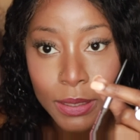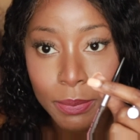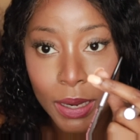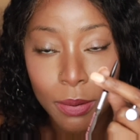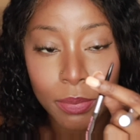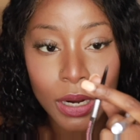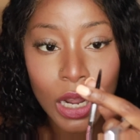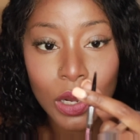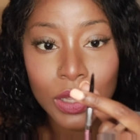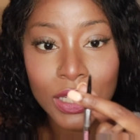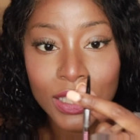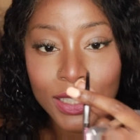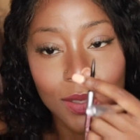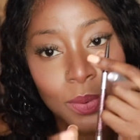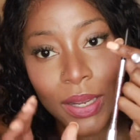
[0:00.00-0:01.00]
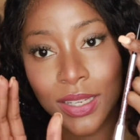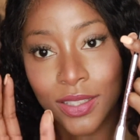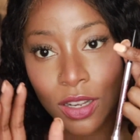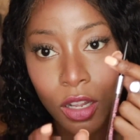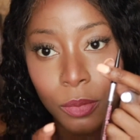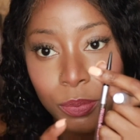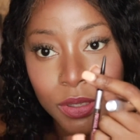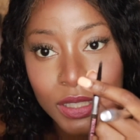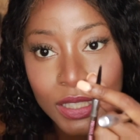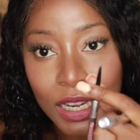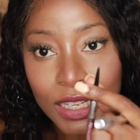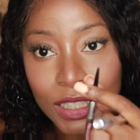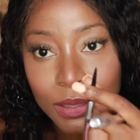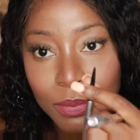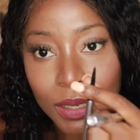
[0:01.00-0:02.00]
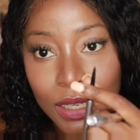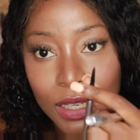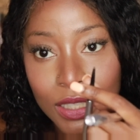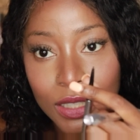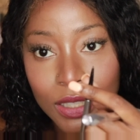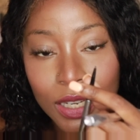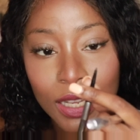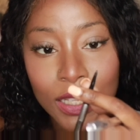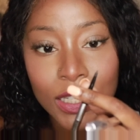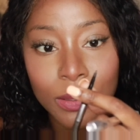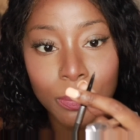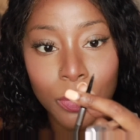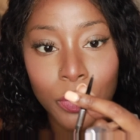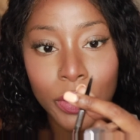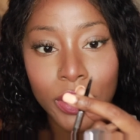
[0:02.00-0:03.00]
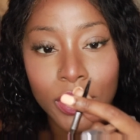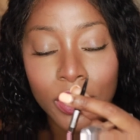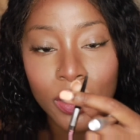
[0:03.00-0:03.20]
My Brow, this is why it's called Precisely, because look at this point.